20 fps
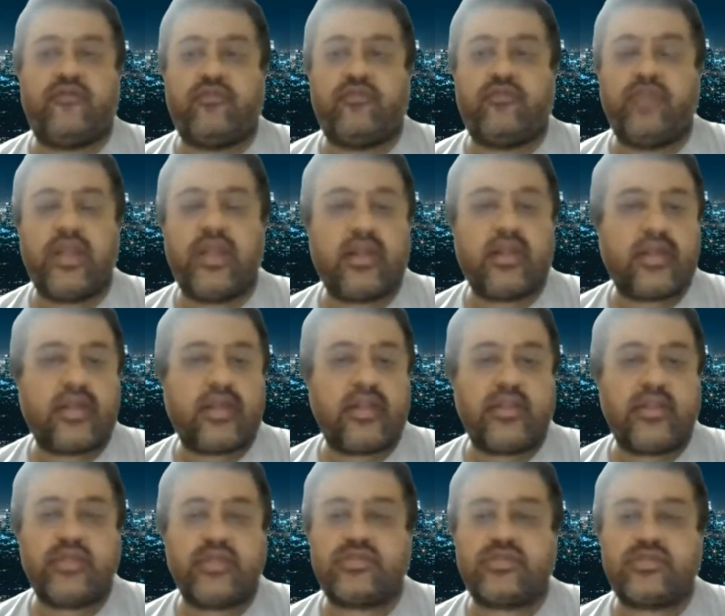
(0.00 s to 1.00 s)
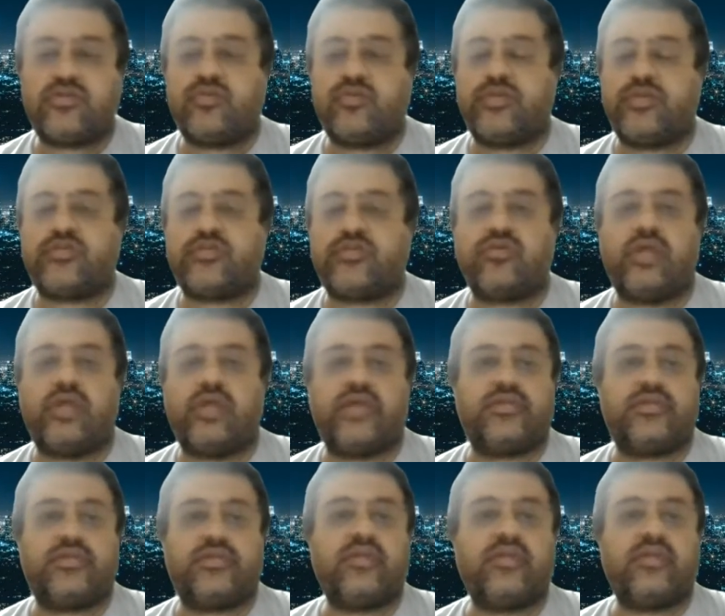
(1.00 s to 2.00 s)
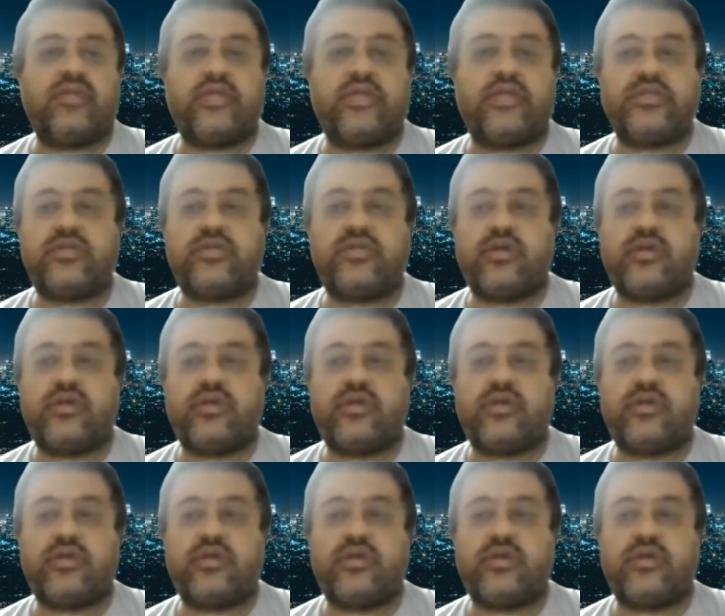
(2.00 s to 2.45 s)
milk in this superstore has increased,